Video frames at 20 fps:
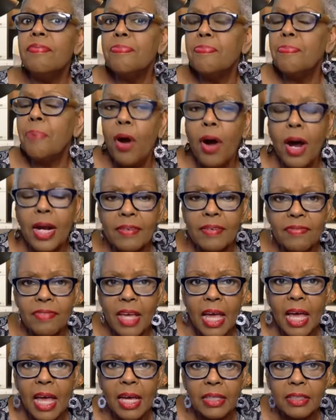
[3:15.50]
part of
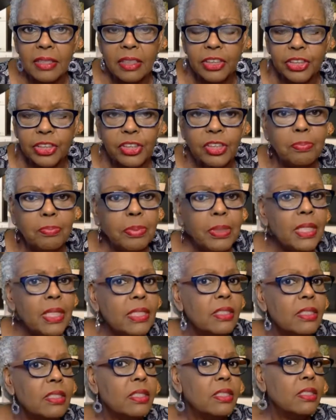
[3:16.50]
that should
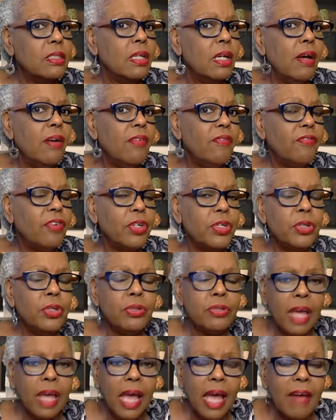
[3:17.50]
be for you
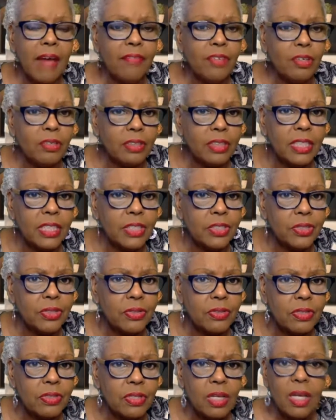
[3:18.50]
to have your
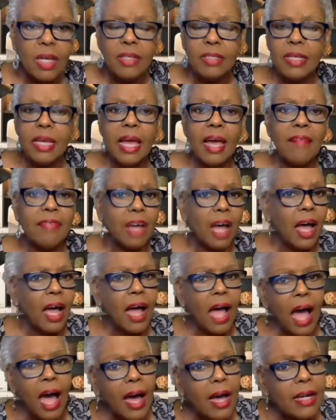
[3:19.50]
teachers to have
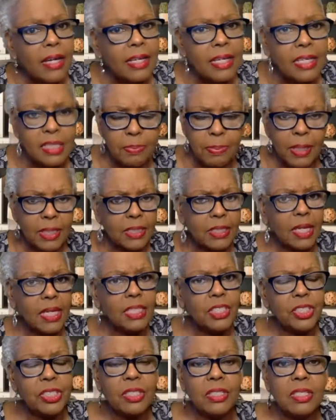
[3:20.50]
high
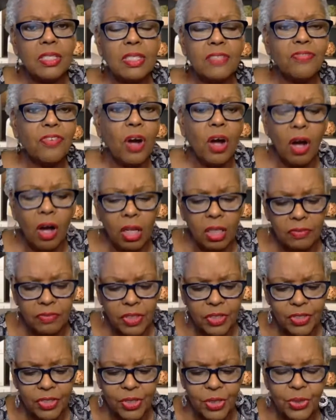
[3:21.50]
expectations for all of
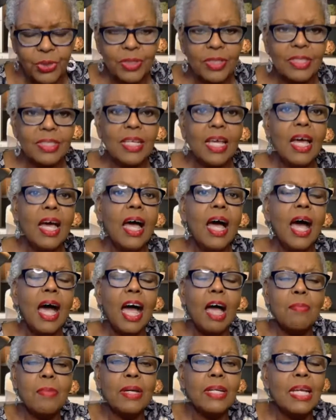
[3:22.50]
your students.
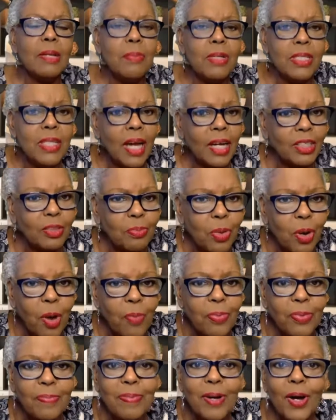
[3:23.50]
Hi, my name is Dr.
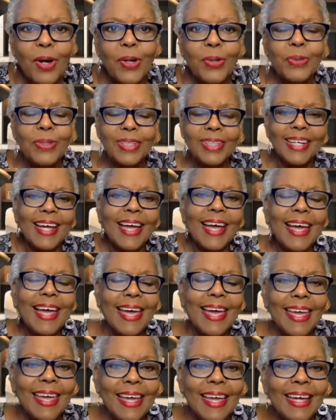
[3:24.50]
Barbara Polk,
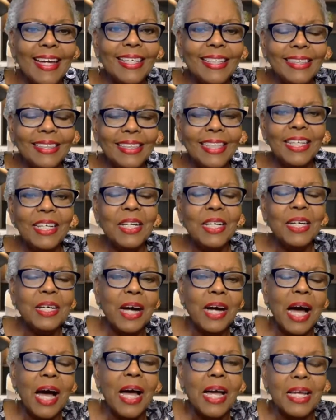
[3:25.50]
and
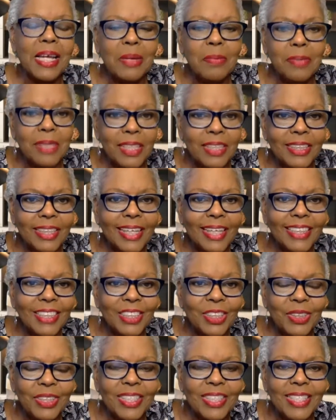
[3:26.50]
I am an
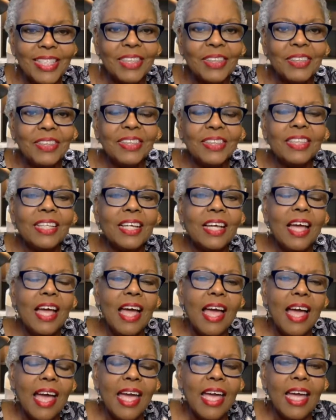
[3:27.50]
educational consultant,
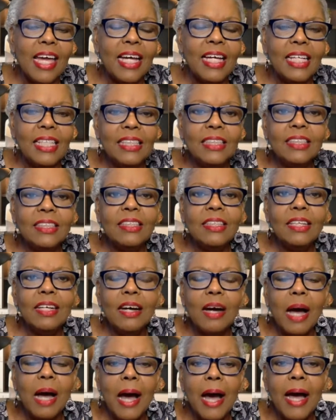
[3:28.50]
and
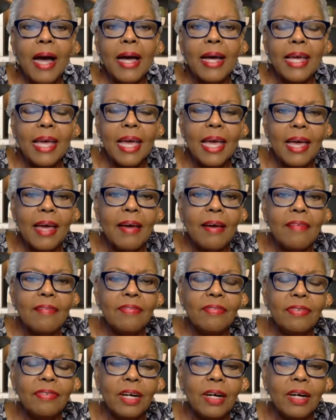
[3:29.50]
I have